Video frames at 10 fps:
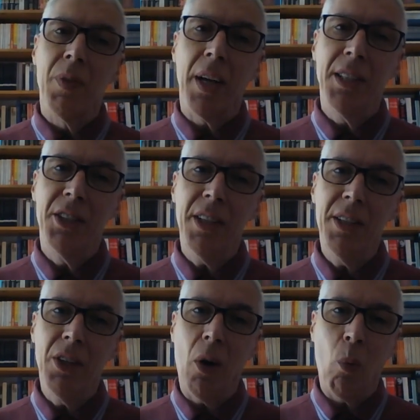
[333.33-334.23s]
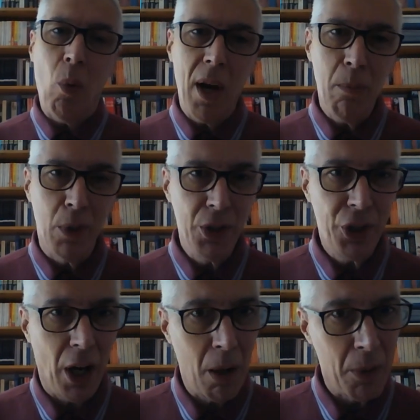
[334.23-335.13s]
They did not wear
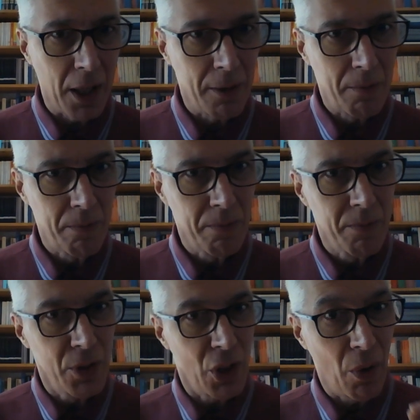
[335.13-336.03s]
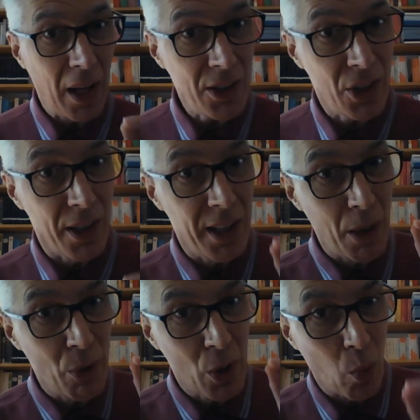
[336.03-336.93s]
much armour, so actually
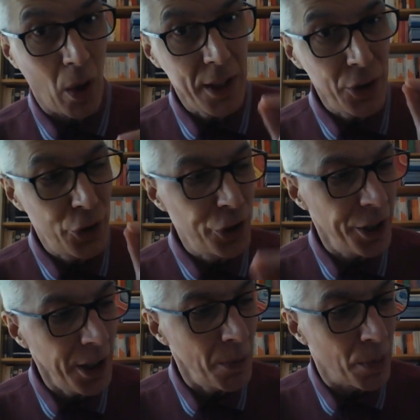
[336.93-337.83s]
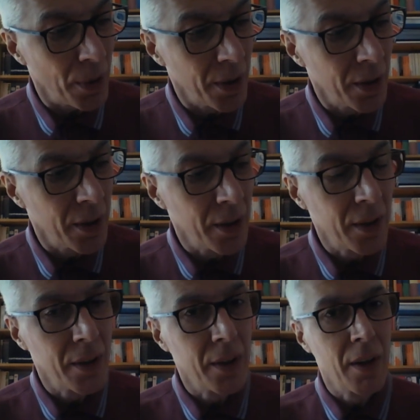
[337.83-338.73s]
they were quite cheap.
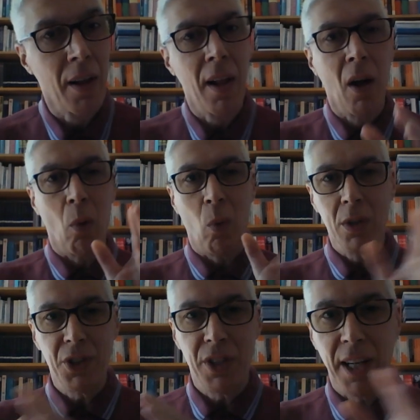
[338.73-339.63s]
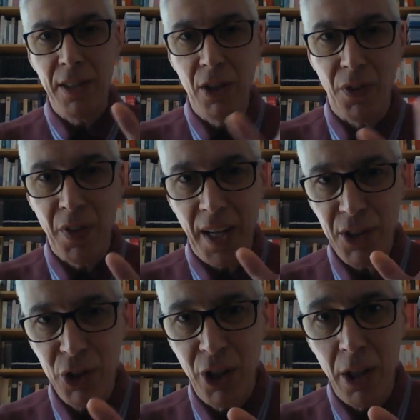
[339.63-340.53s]
Once they'd done their
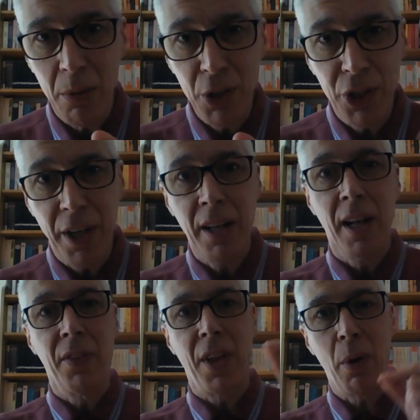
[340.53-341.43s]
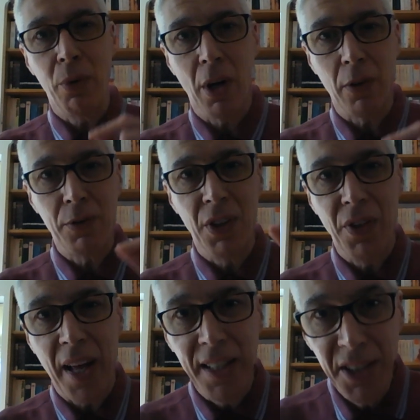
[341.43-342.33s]
skirmishing, they would often
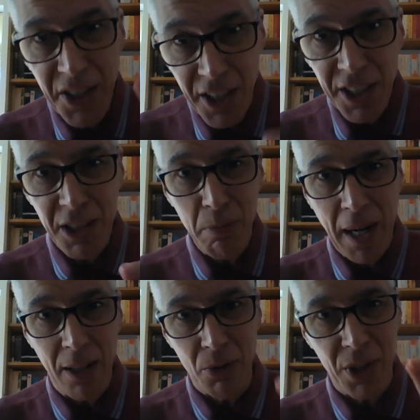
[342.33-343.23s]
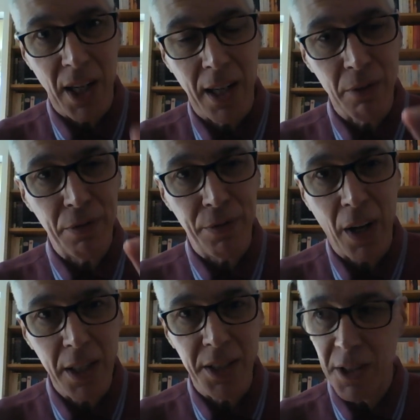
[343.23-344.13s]
then dismount and
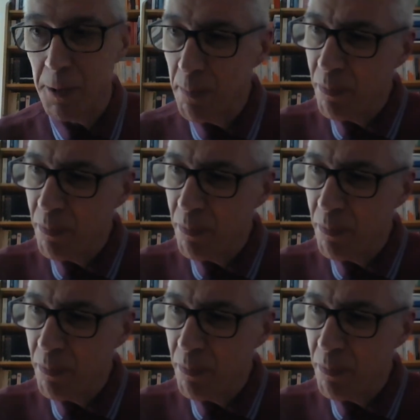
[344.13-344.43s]
fight.